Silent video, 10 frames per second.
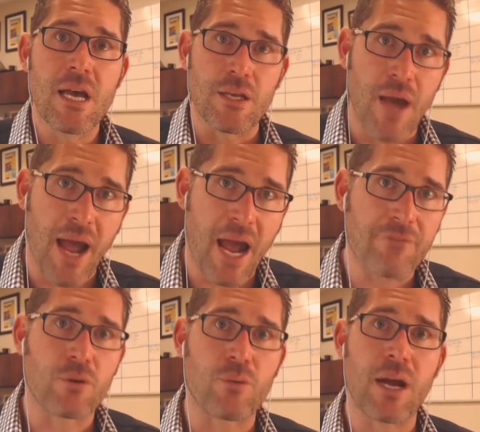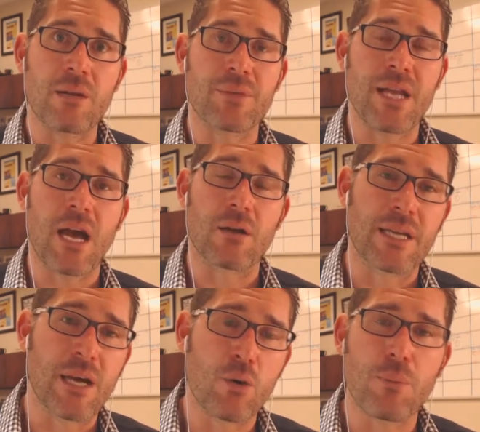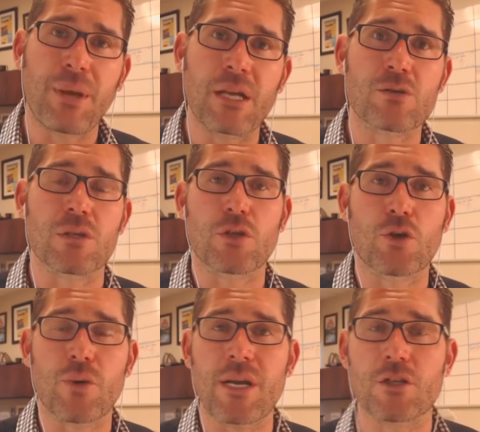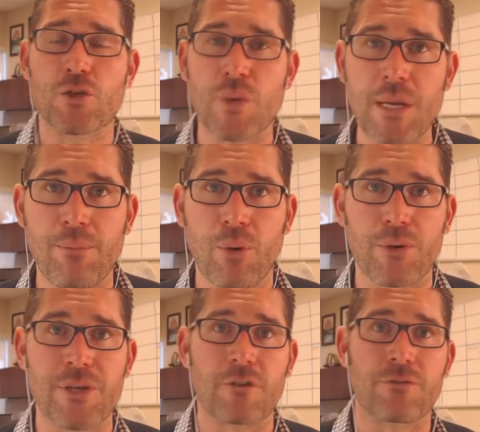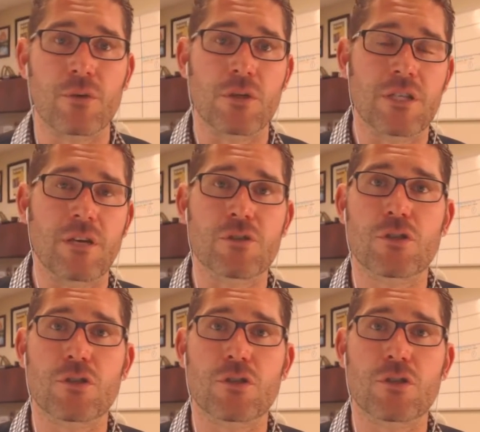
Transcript: You have to write them down. Go to Pinterest, create a dream board there for yourself.